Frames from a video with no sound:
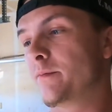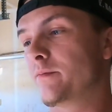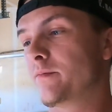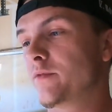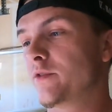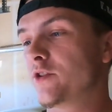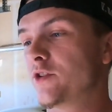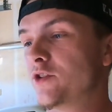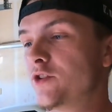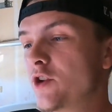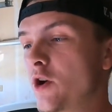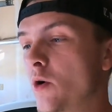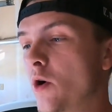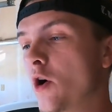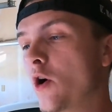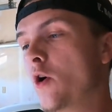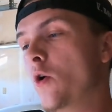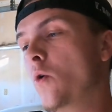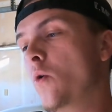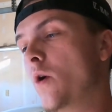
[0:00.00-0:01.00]

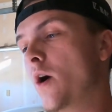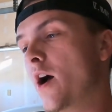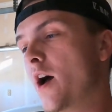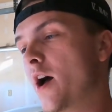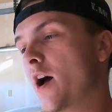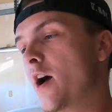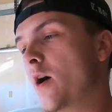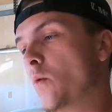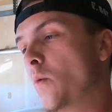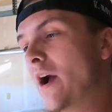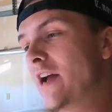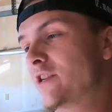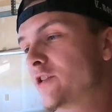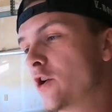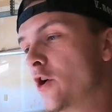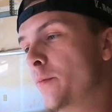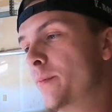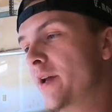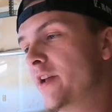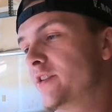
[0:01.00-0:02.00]
Soho
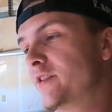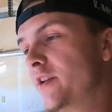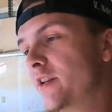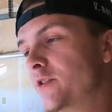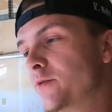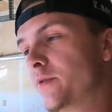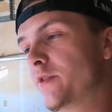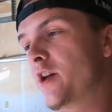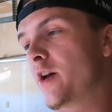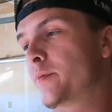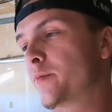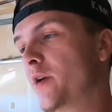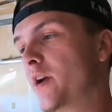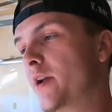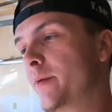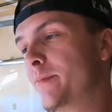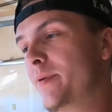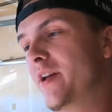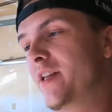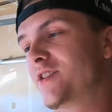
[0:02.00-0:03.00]
Wiseco Pistons with
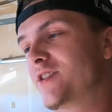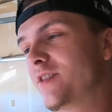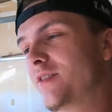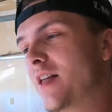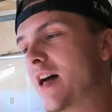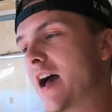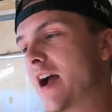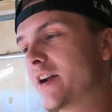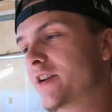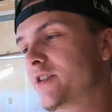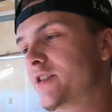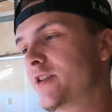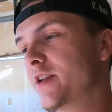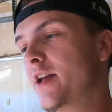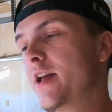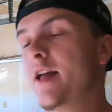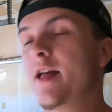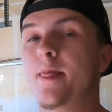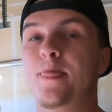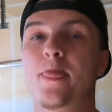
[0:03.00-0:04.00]
upgraded pins and locks.
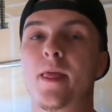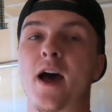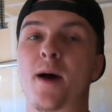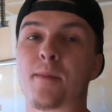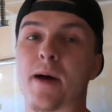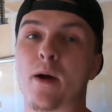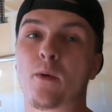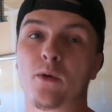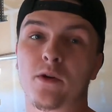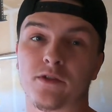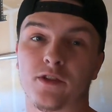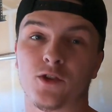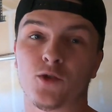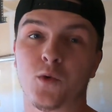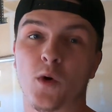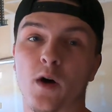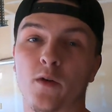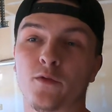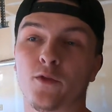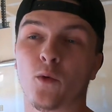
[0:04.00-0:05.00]
I want the
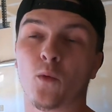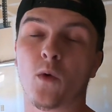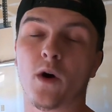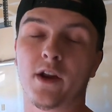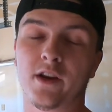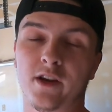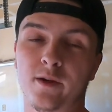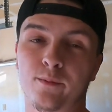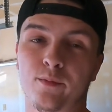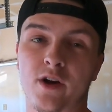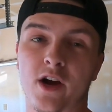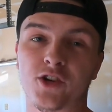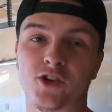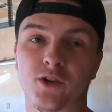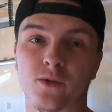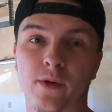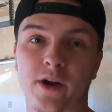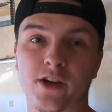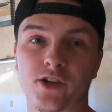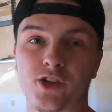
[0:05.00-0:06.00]
12:1
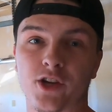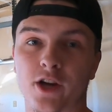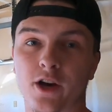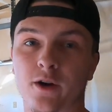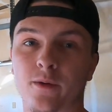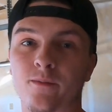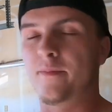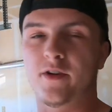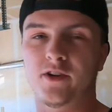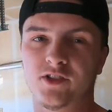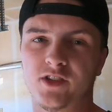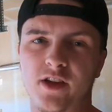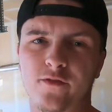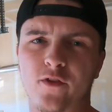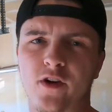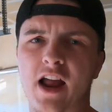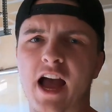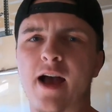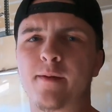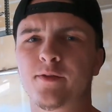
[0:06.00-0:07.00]
compression ratio. There's
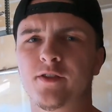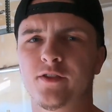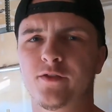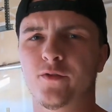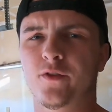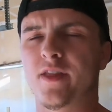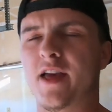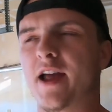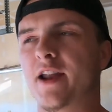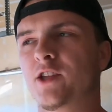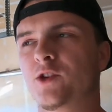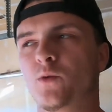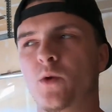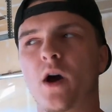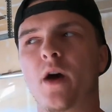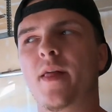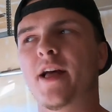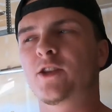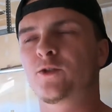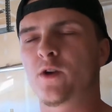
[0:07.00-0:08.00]
different options for that as
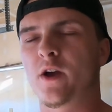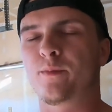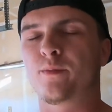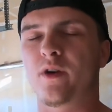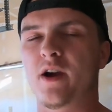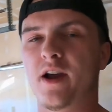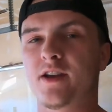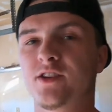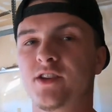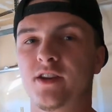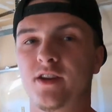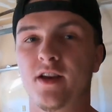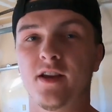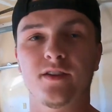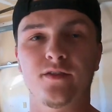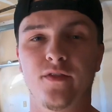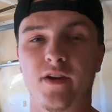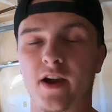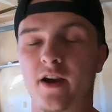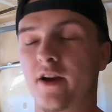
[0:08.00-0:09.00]
well, and that's why pricing
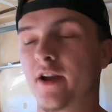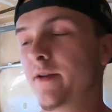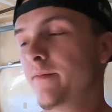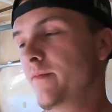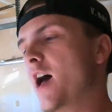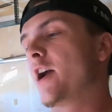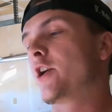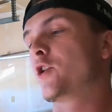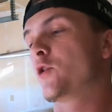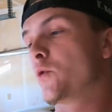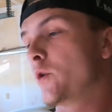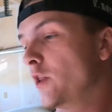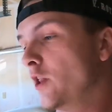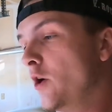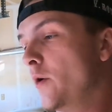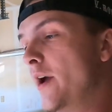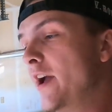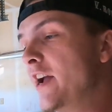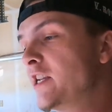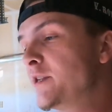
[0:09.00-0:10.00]
does vary.
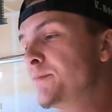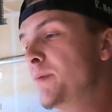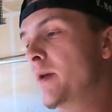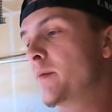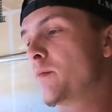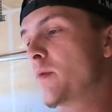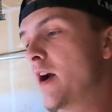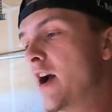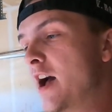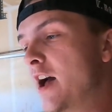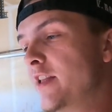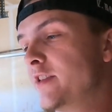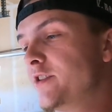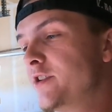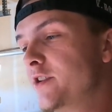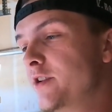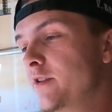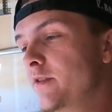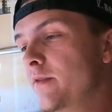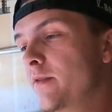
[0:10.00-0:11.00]
Carrillo H-beam rods,